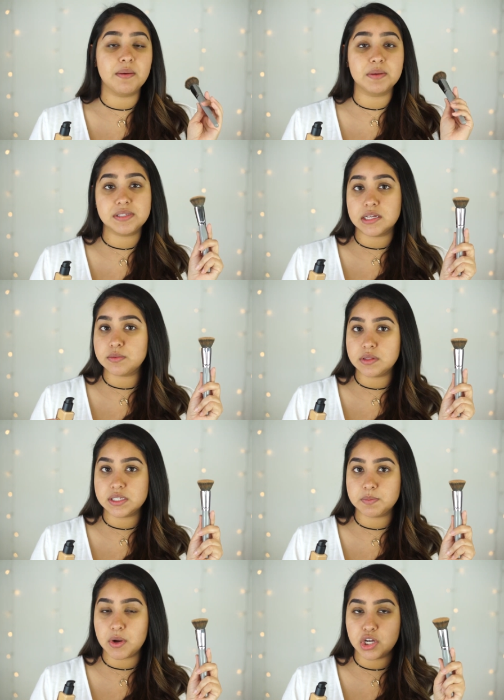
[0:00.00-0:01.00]
I'm obsessed with
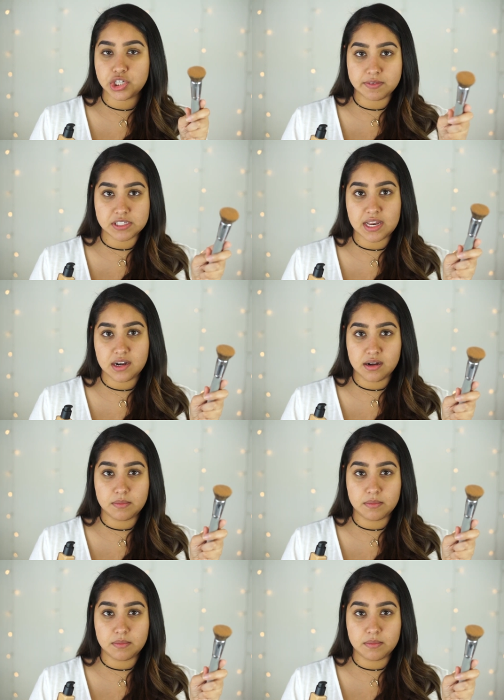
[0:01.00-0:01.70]
this brush. I've said it